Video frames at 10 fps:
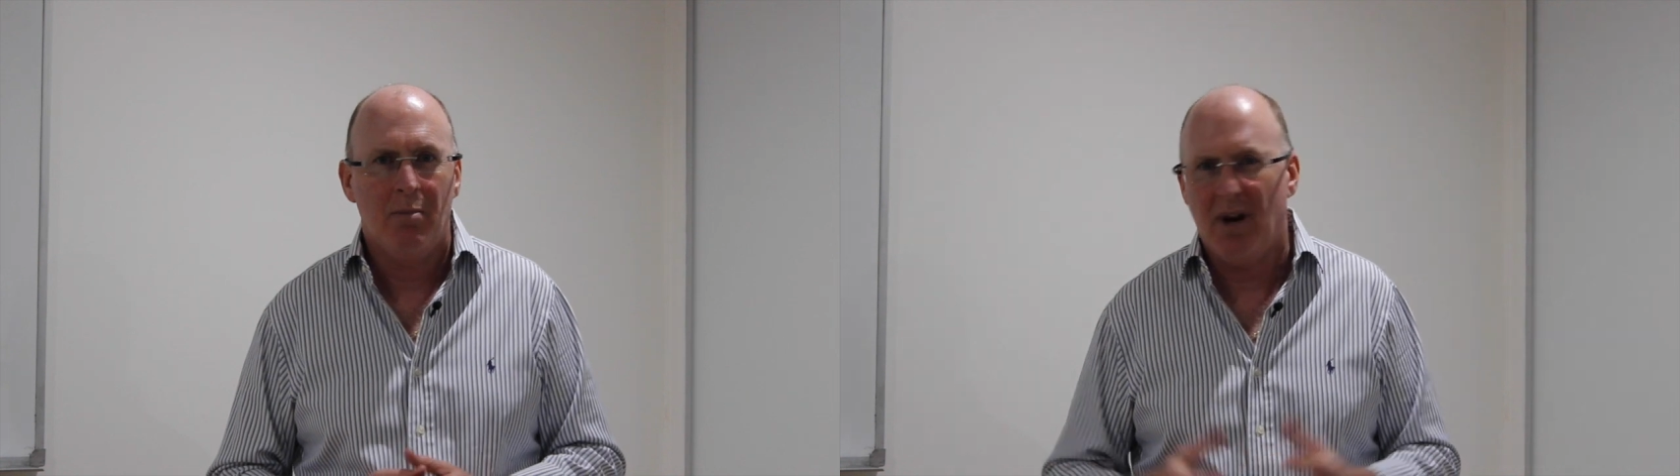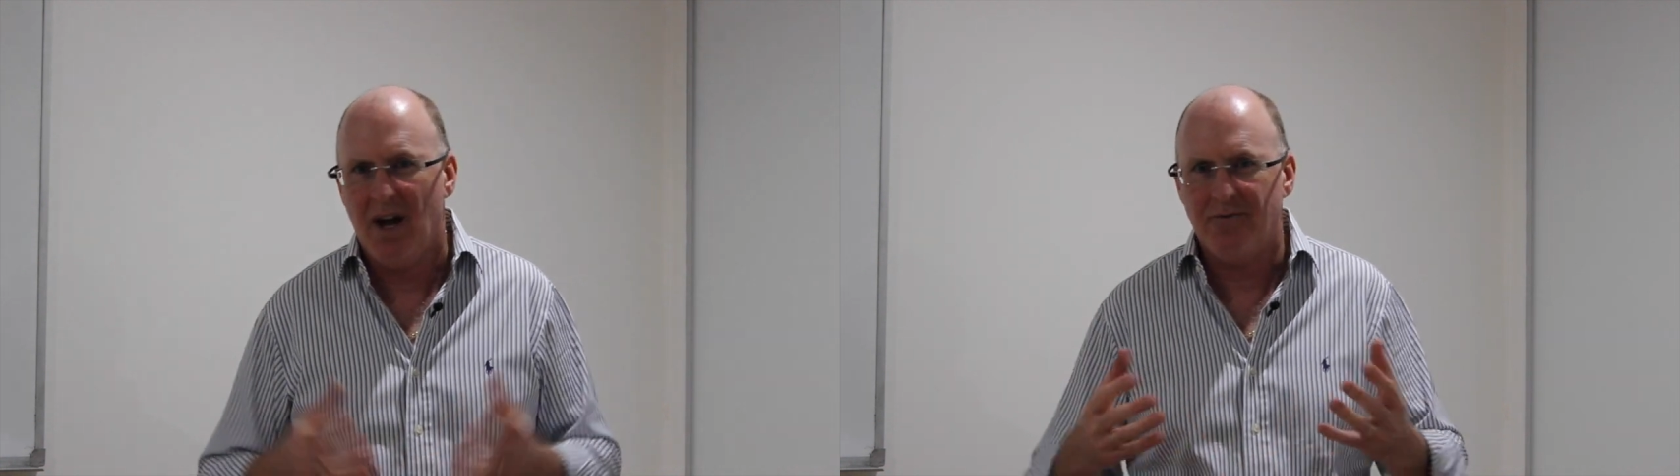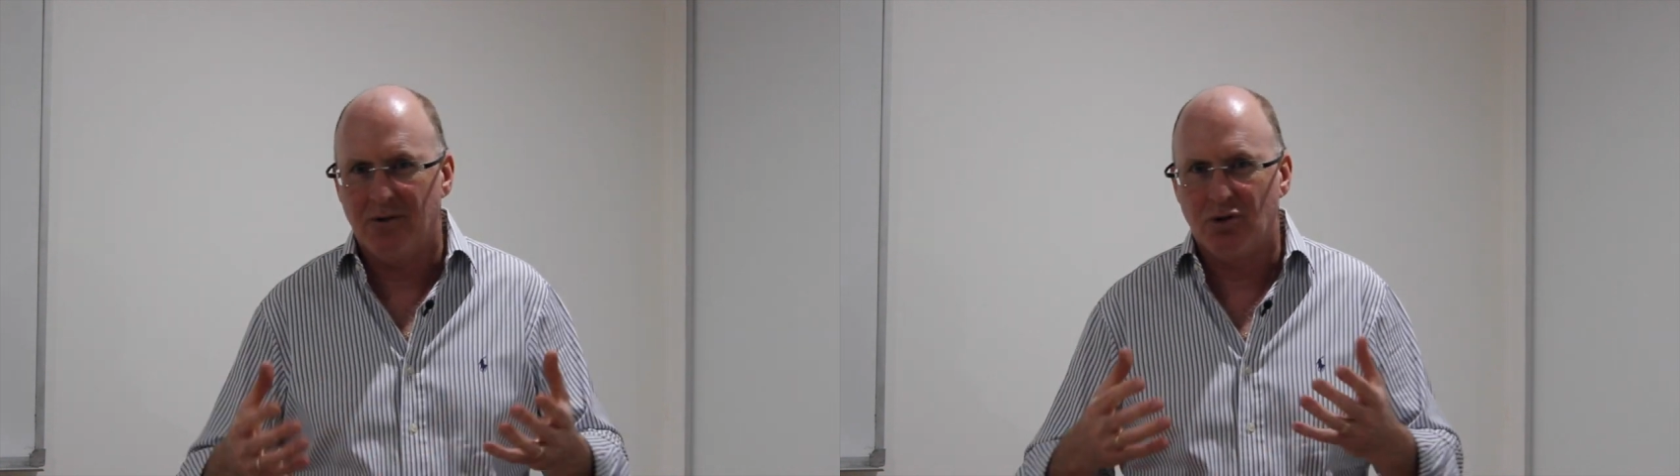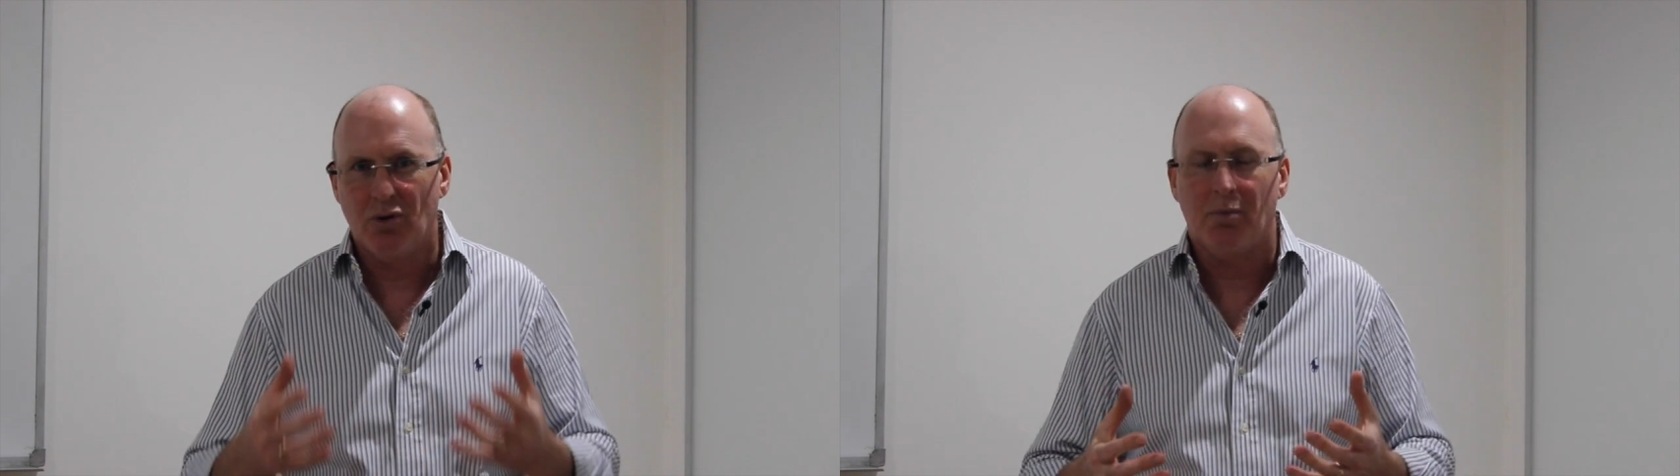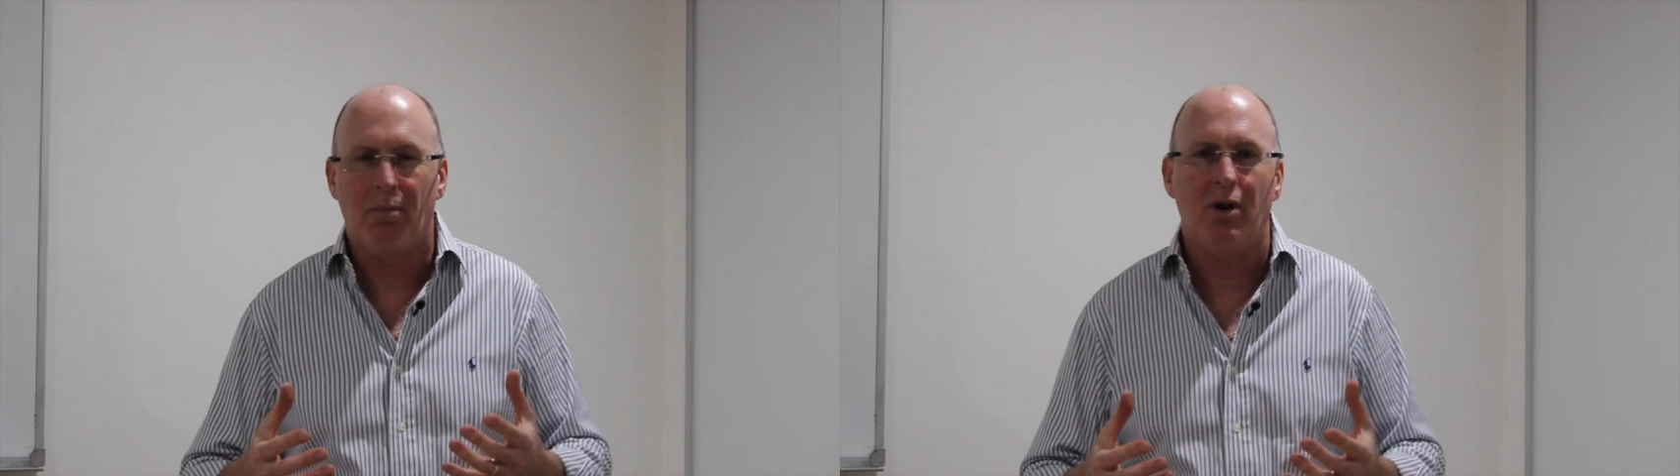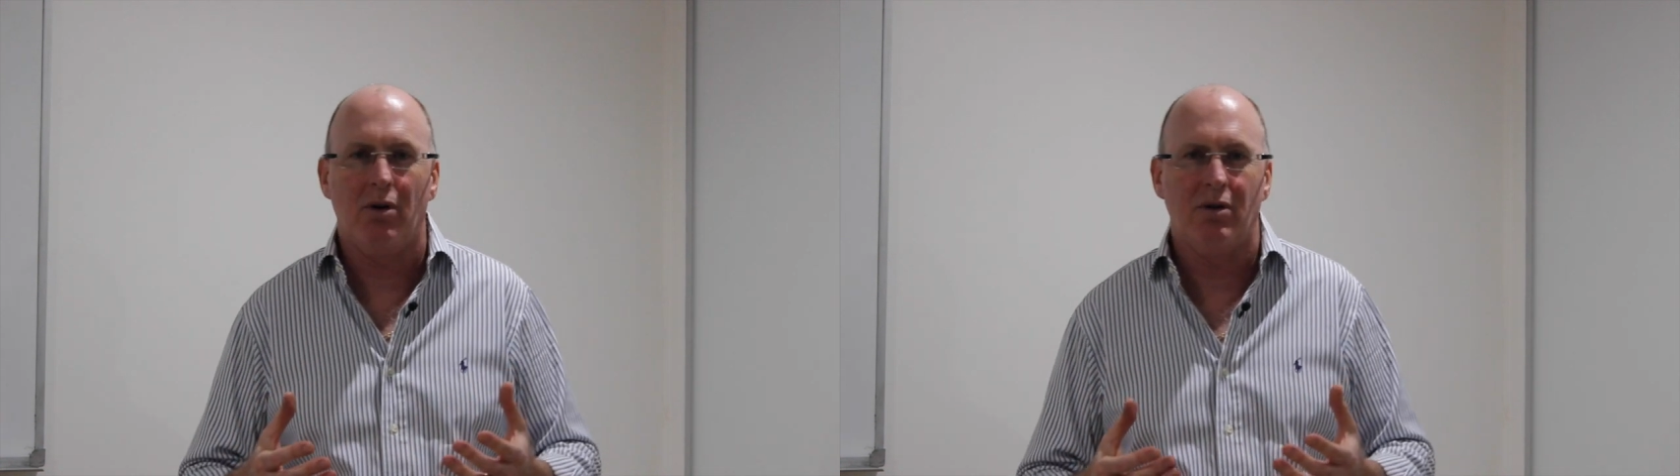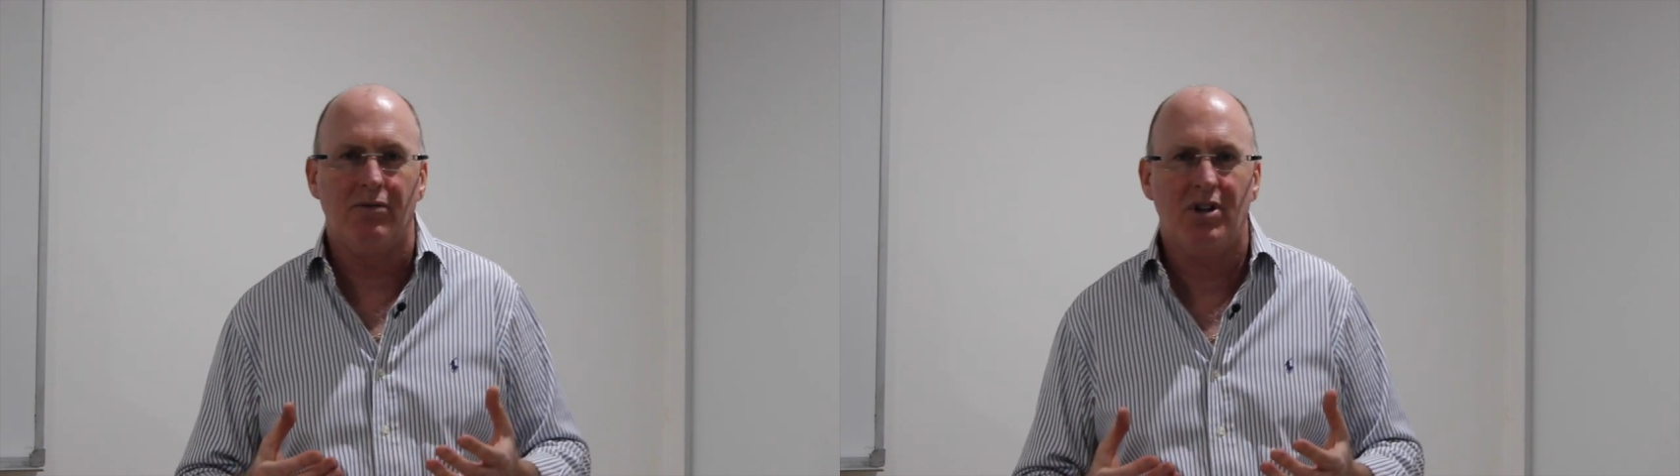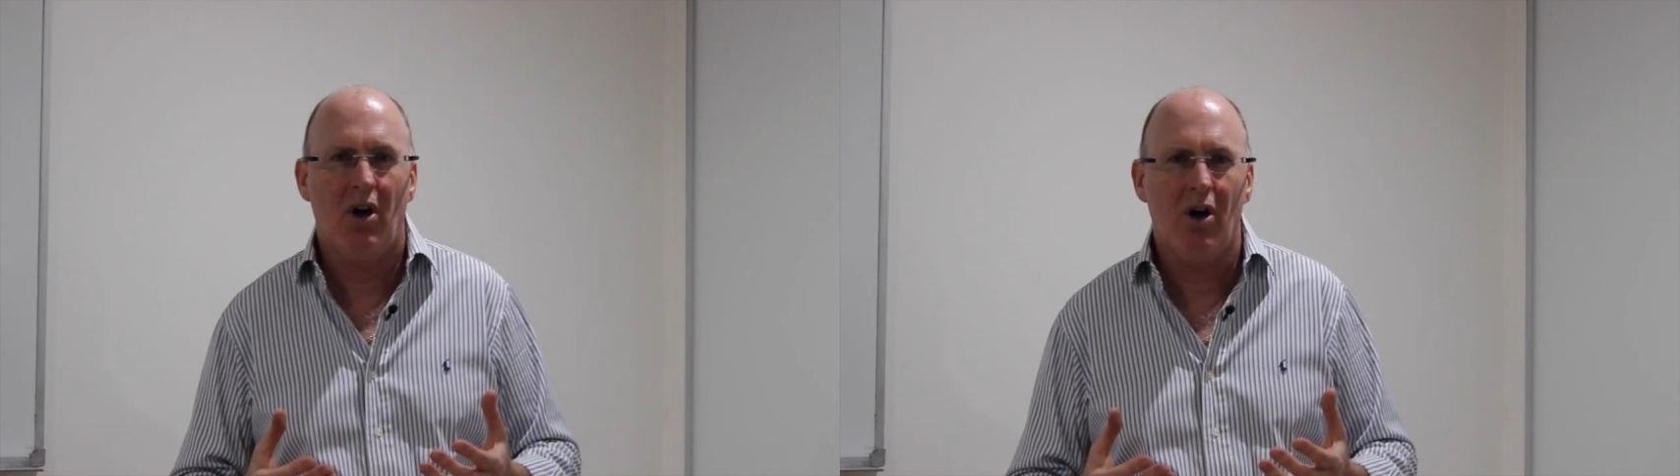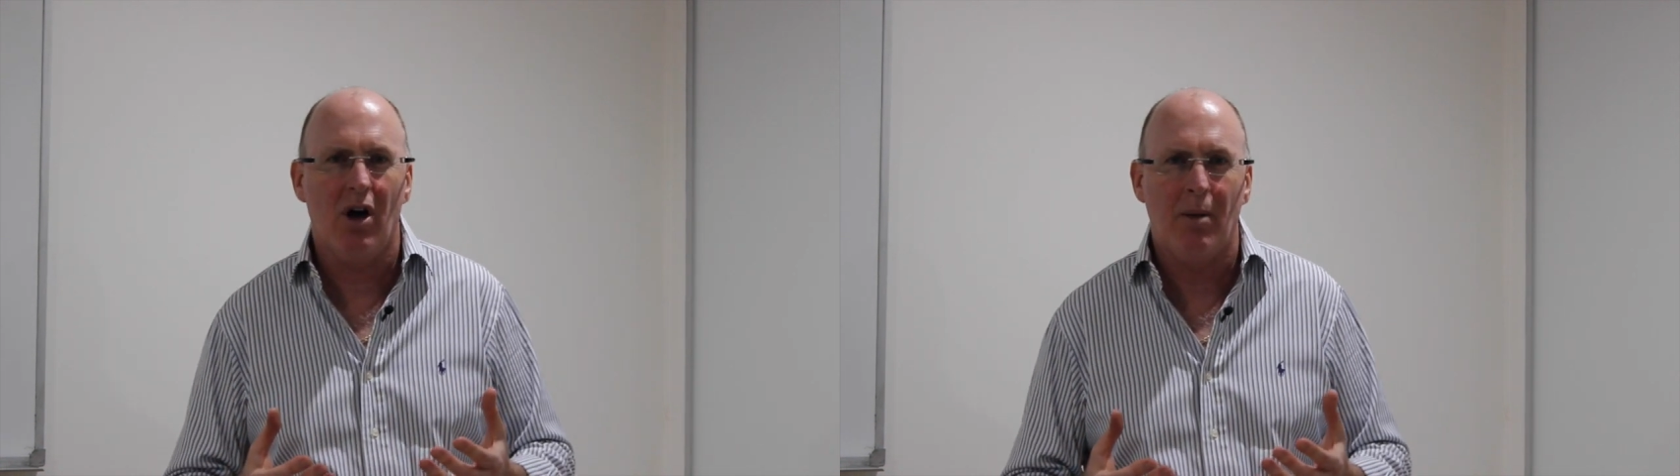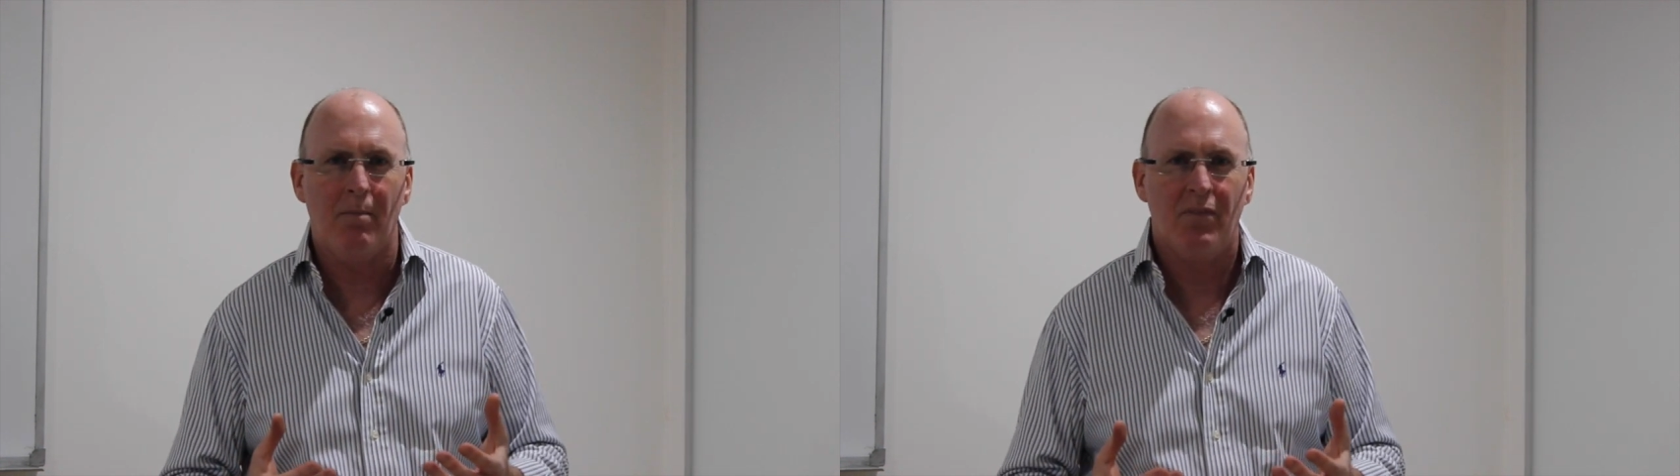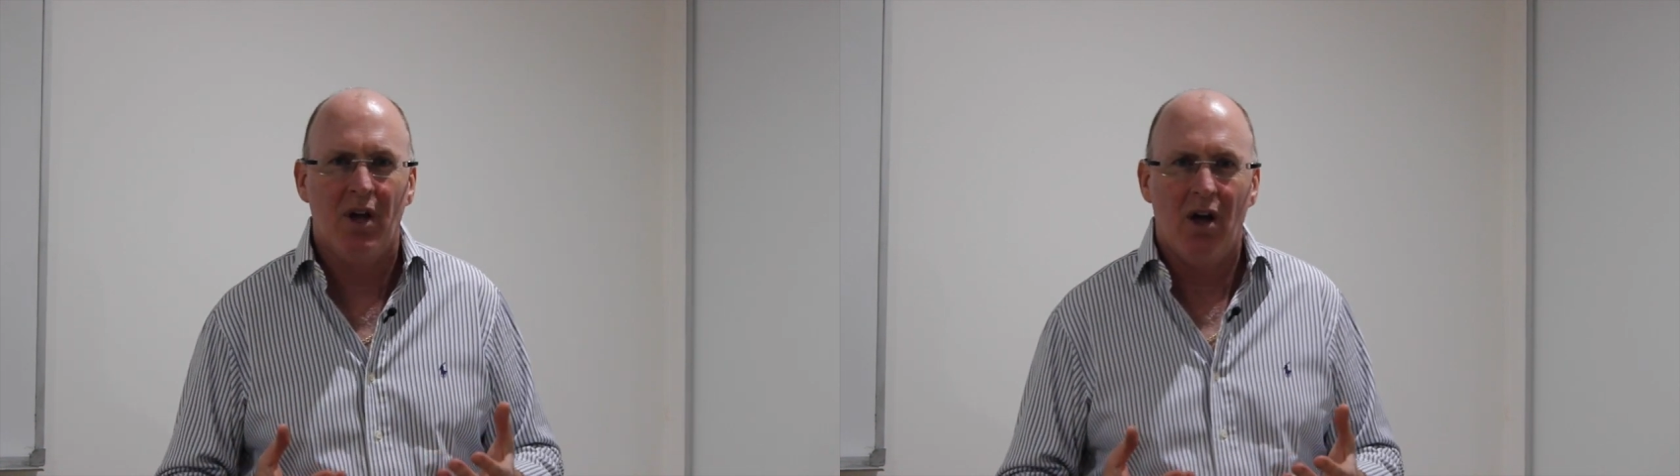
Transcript: But after a short period of time,